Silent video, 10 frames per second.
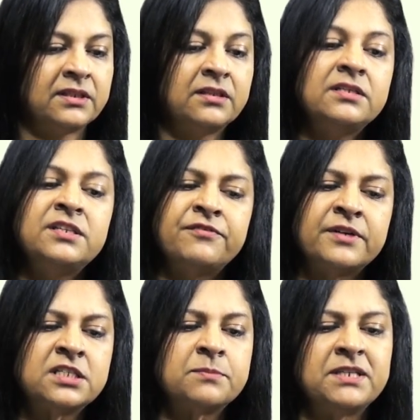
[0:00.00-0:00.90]
The
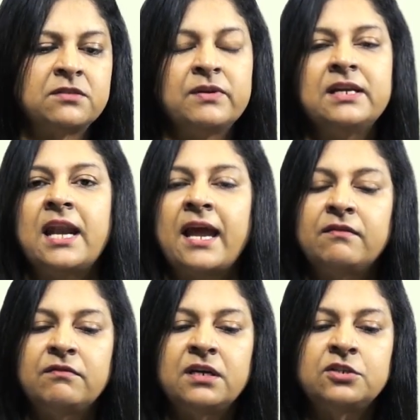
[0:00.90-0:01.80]
difference between
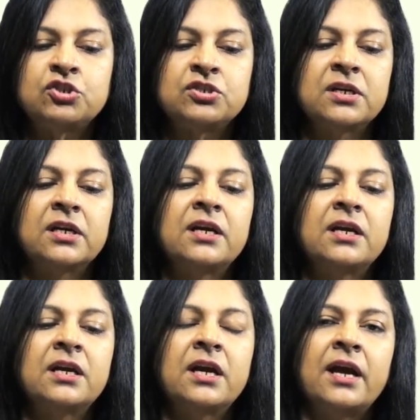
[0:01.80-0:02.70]
language
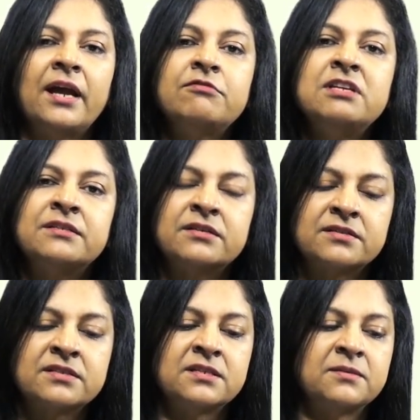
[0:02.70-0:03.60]
and
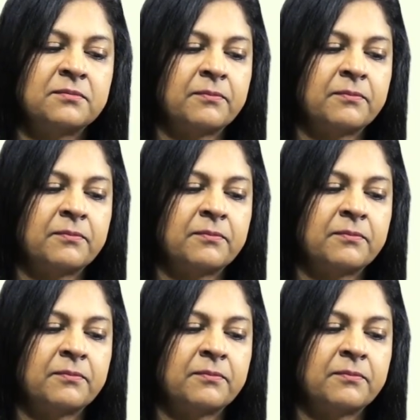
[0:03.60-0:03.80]
literacy.